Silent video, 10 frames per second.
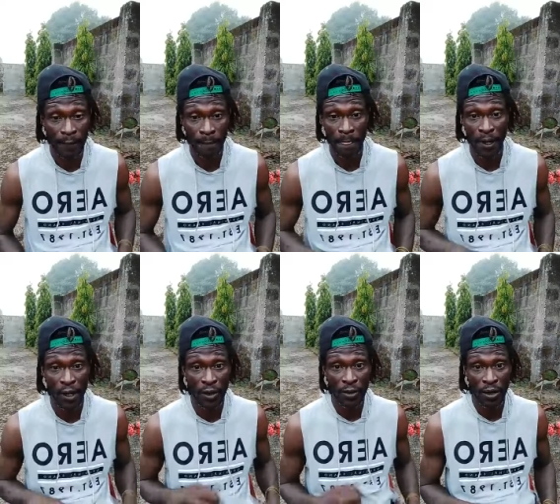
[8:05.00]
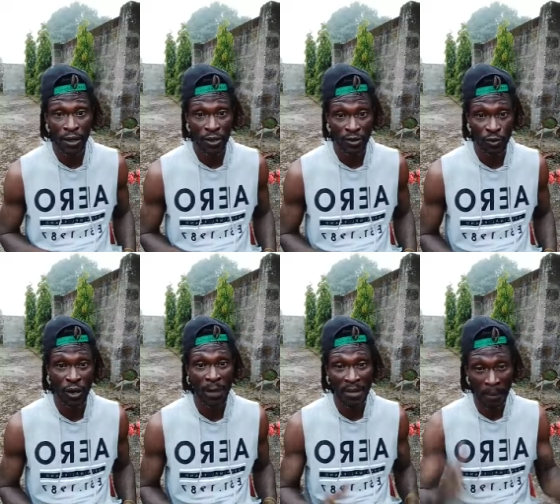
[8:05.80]
You know? So I
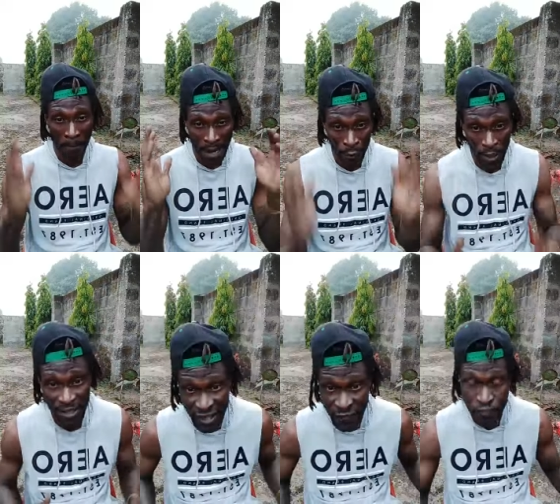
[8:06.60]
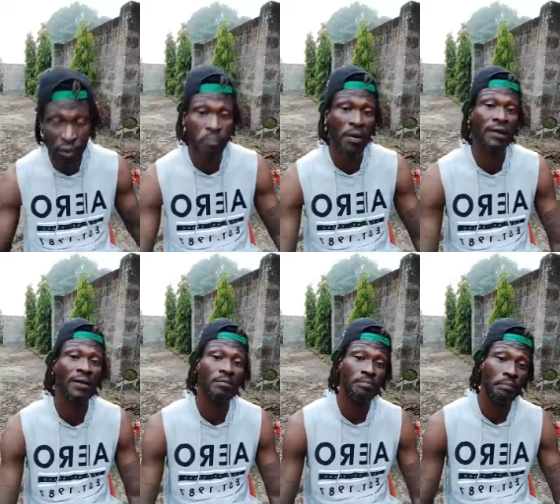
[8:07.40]
beg, plan on yourself properly.
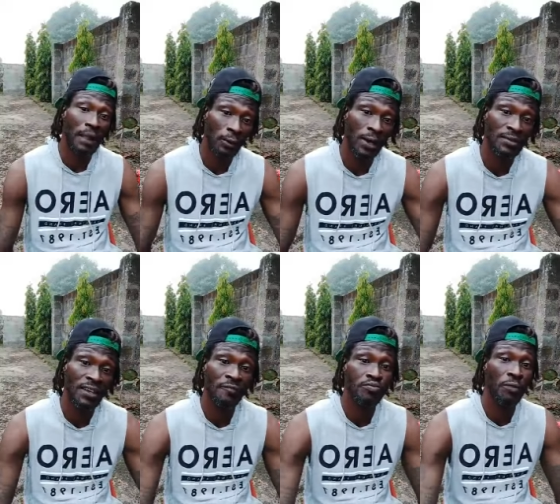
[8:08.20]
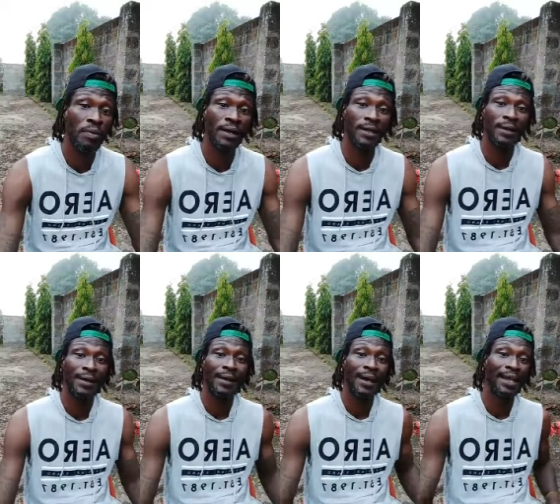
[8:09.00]
Plan on yourself properly.
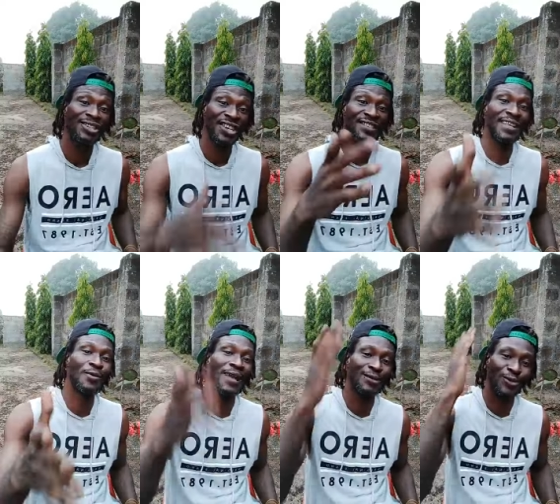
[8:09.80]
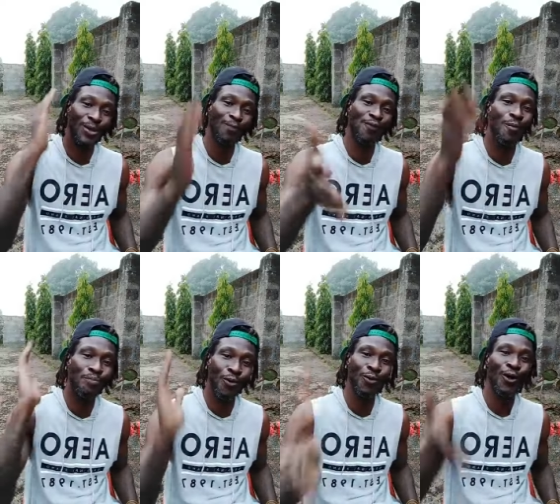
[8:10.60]
And JC there on a stop for
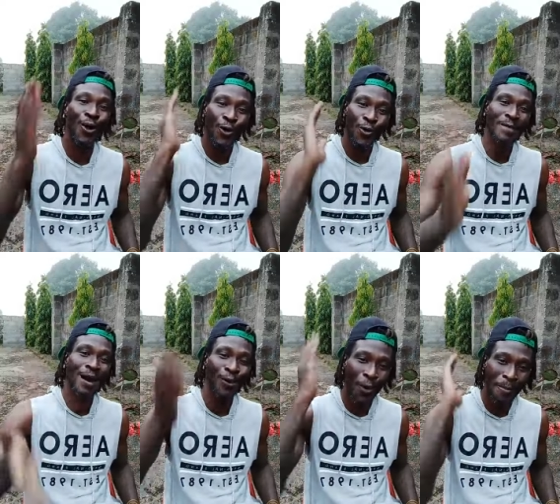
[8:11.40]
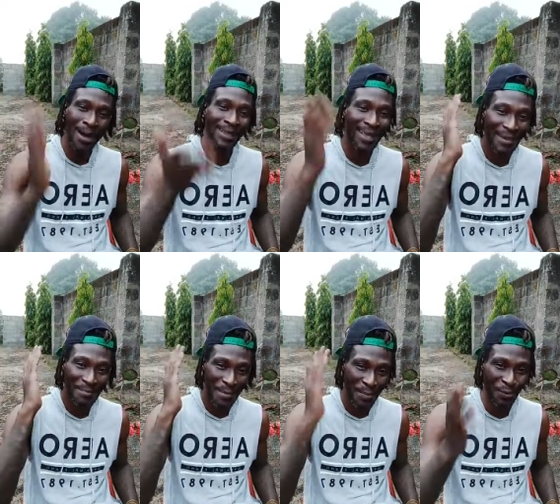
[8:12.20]
pool. Woman or man, but
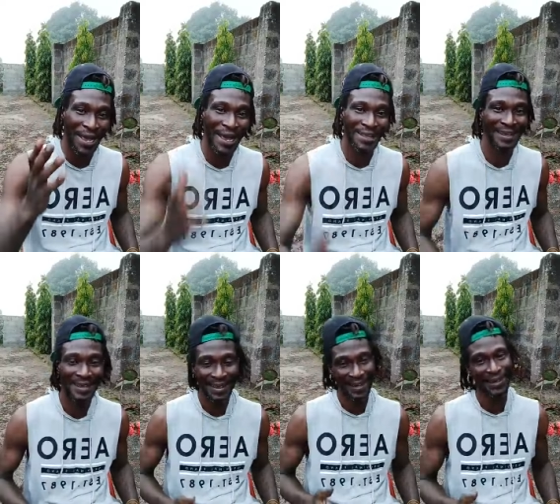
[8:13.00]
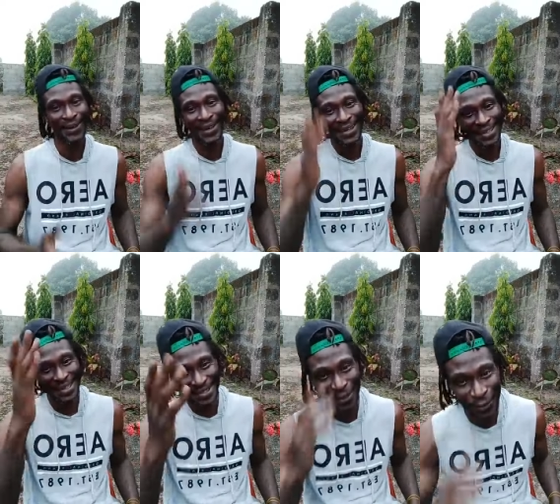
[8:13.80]
people are, you know, this is
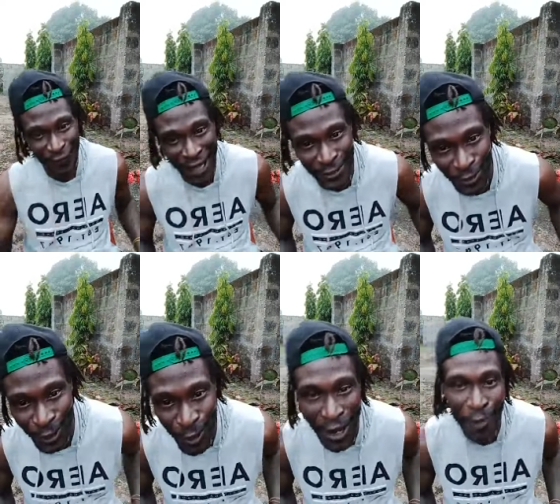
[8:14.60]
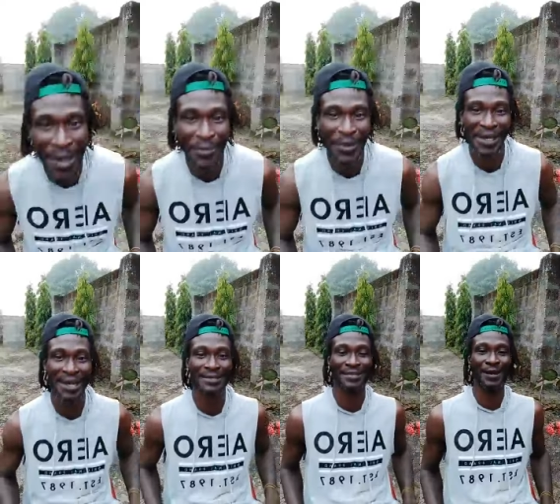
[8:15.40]
not fair to the local one within our
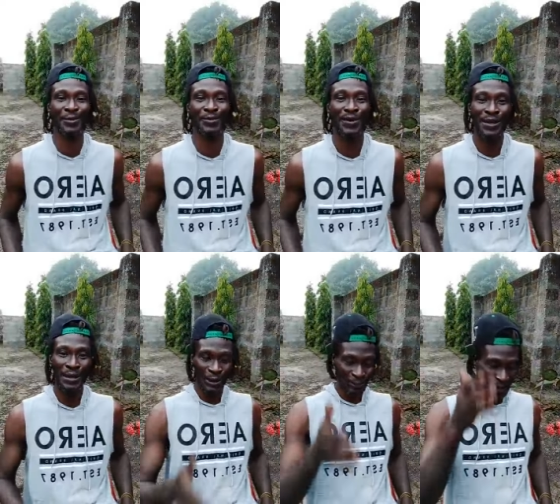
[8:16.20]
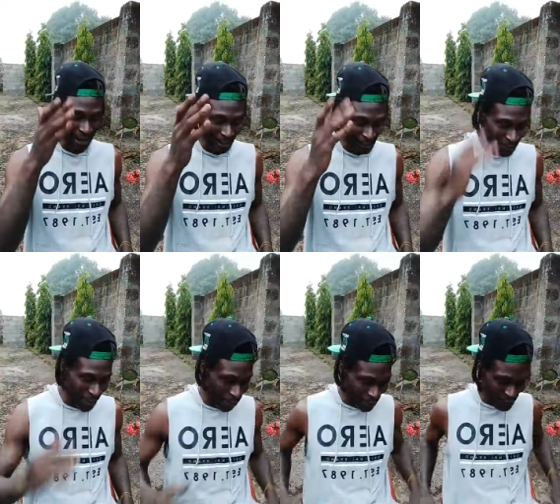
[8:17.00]
salon. So now that's what we're going to say